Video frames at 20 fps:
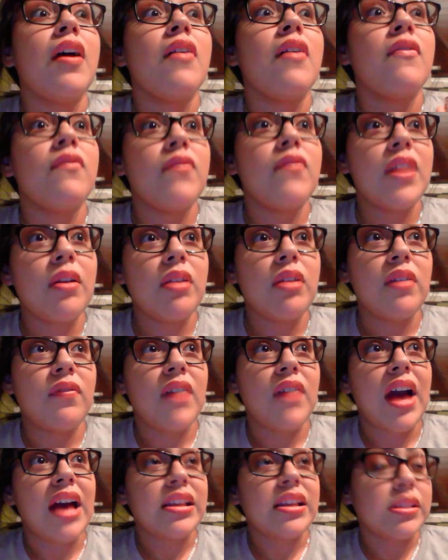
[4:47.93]
very
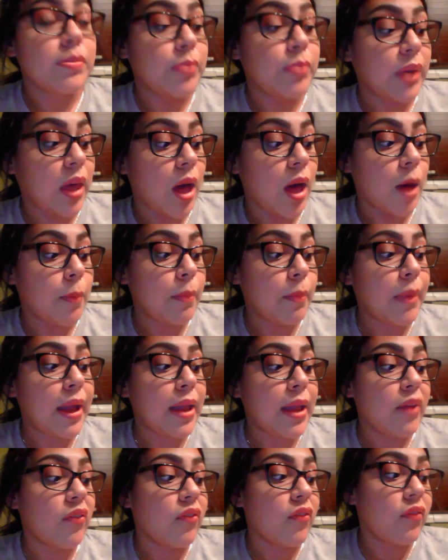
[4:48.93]
fast become
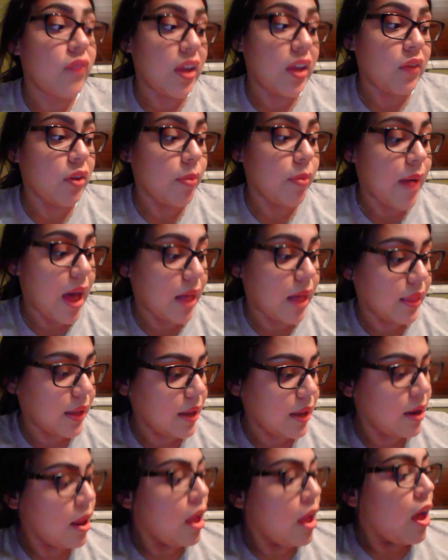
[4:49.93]
my favorite palette.
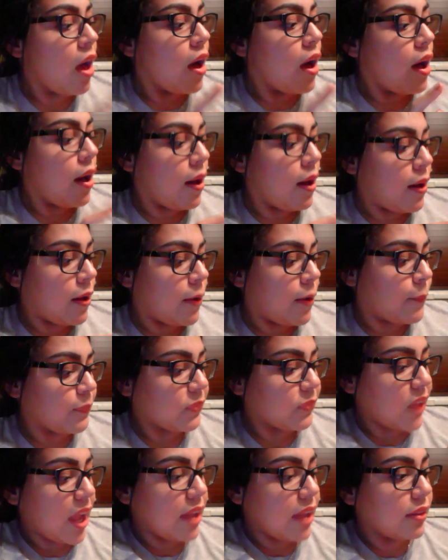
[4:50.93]

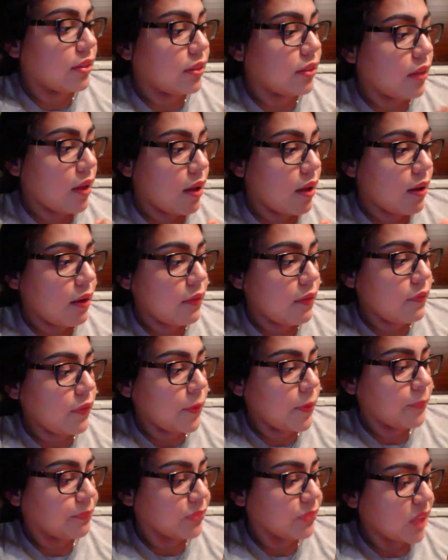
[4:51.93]
I love
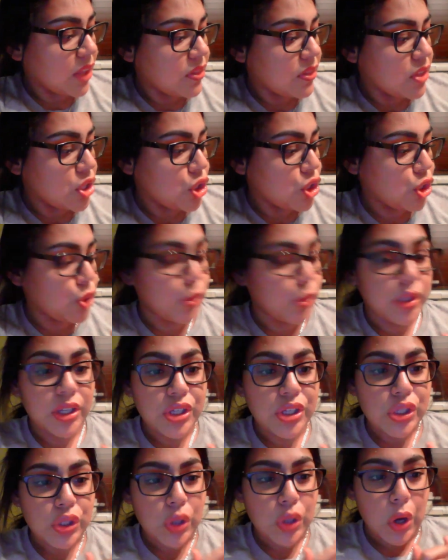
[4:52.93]
the Shooting
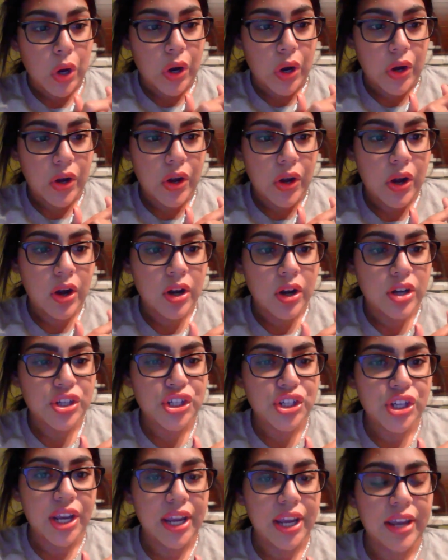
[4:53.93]
Star
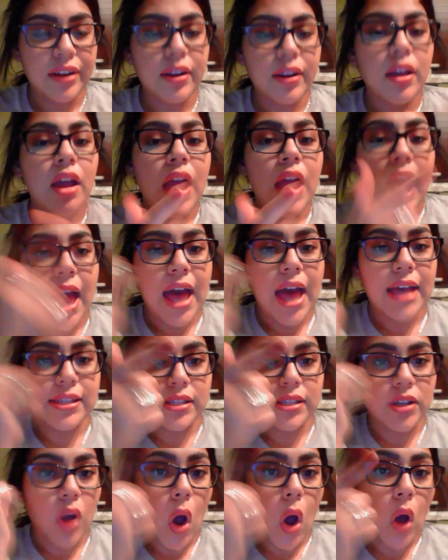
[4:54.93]
shade as
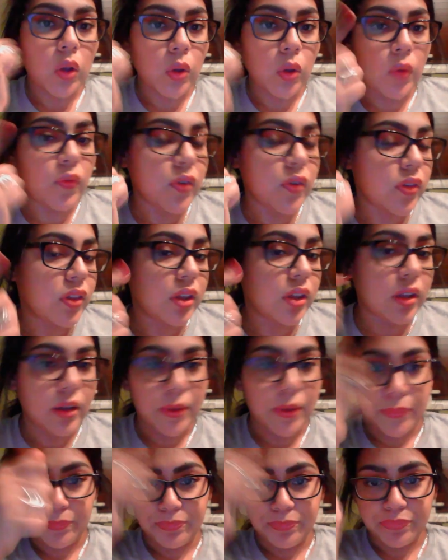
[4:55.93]
an all over
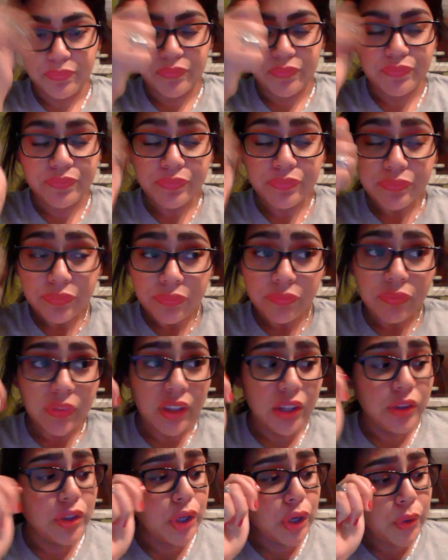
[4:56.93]

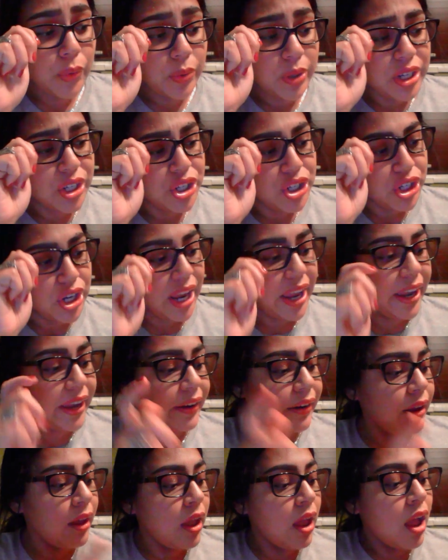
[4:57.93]
the crease
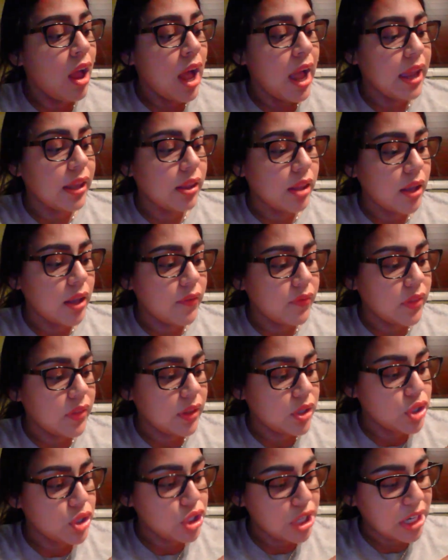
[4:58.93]
shade. I love the
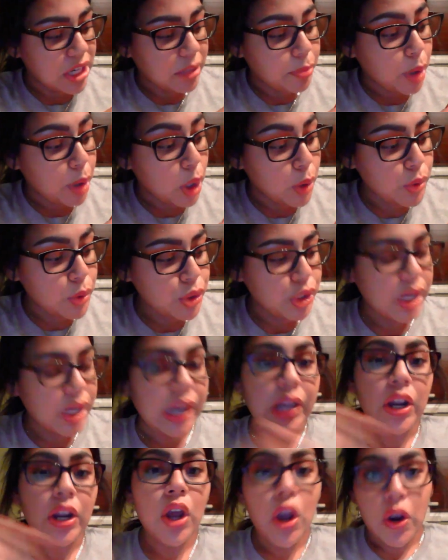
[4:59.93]
shade
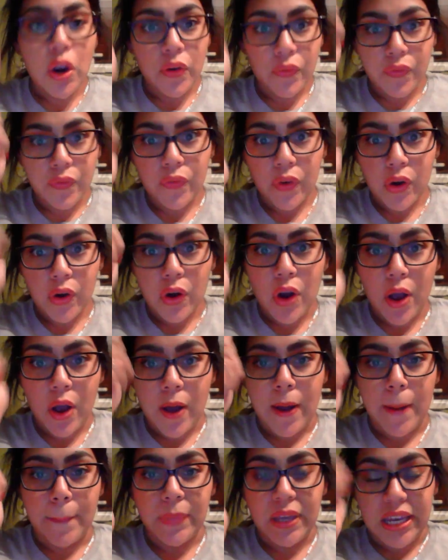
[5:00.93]
Potion for
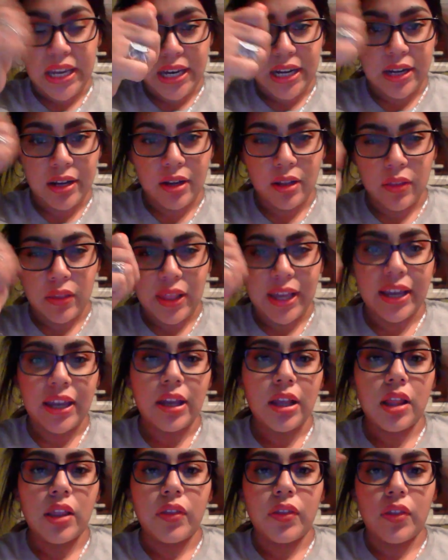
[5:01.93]
in like
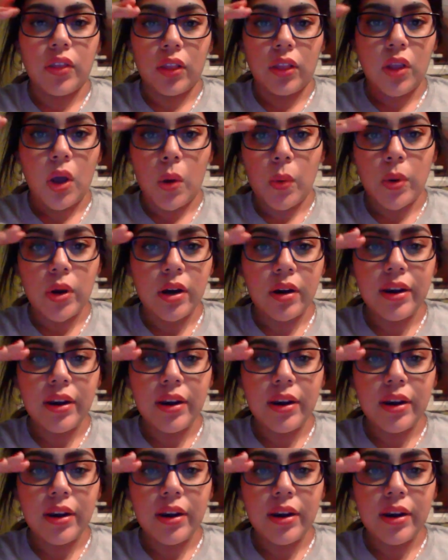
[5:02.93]
lower